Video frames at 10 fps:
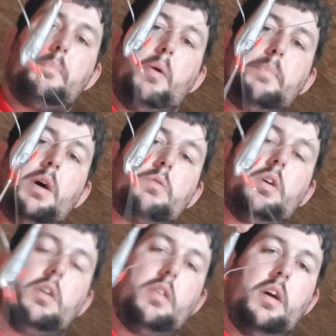pop out,
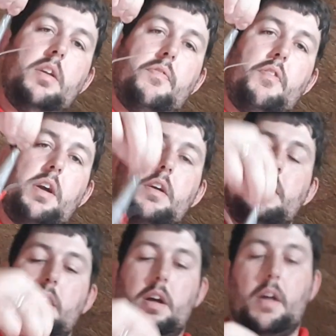and you're free,
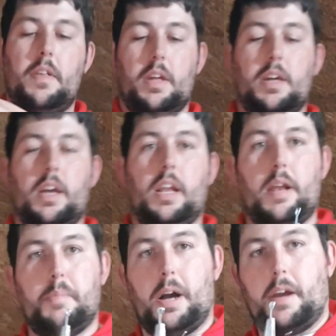and then you can get your
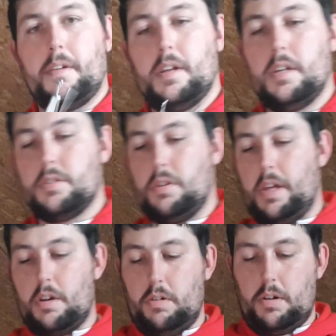lead back. So there
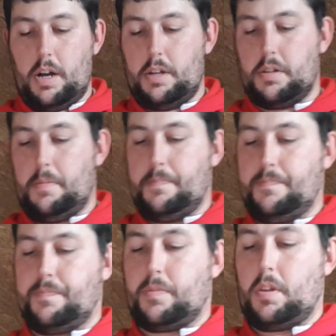you go, guys.
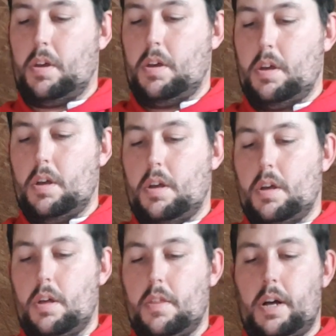
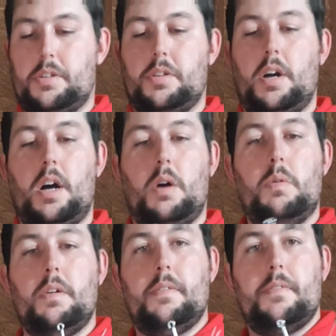That's how
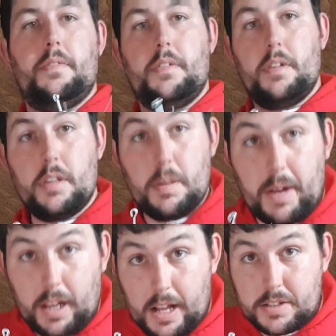you
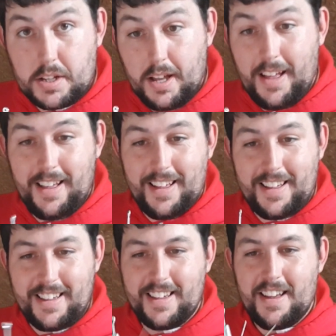make leads. That
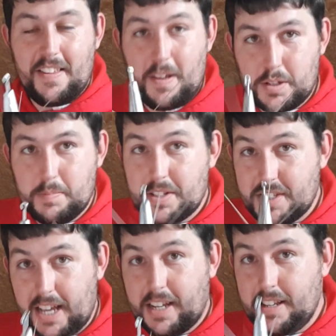was my
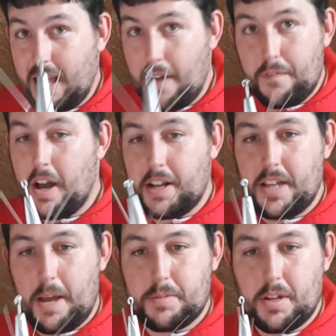second ever
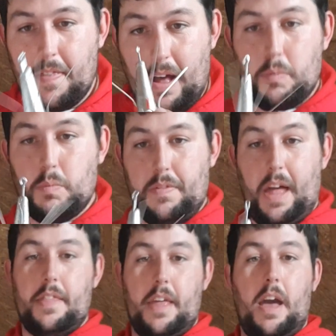attempt, and
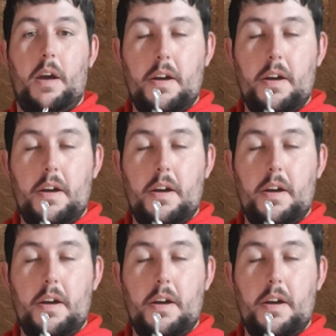that there